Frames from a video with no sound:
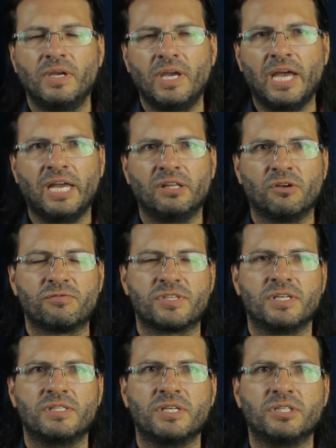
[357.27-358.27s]
End of
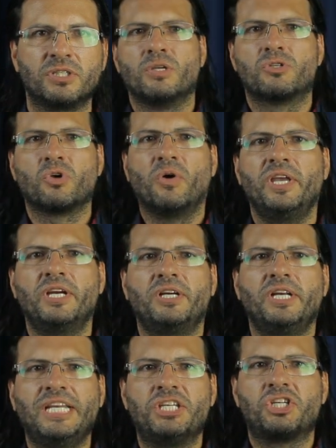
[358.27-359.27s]
citation. So here
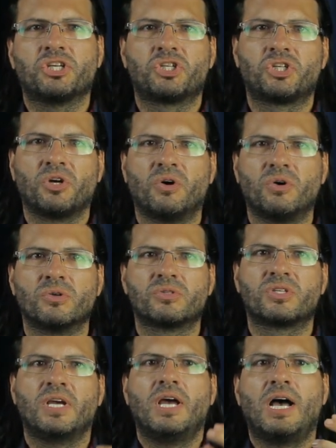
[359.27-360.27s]
Nietzsche
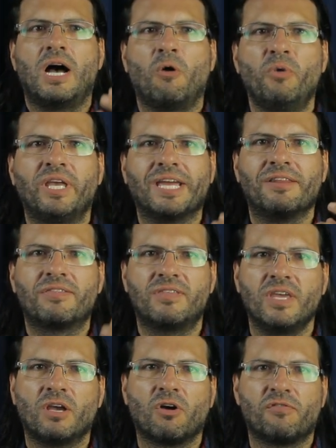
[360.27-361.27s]
shows how we can
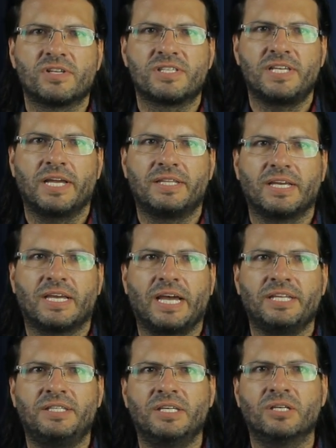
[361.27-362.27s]
think of ascetic
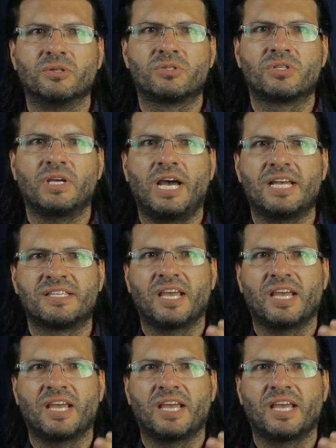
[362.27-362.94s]
ideals as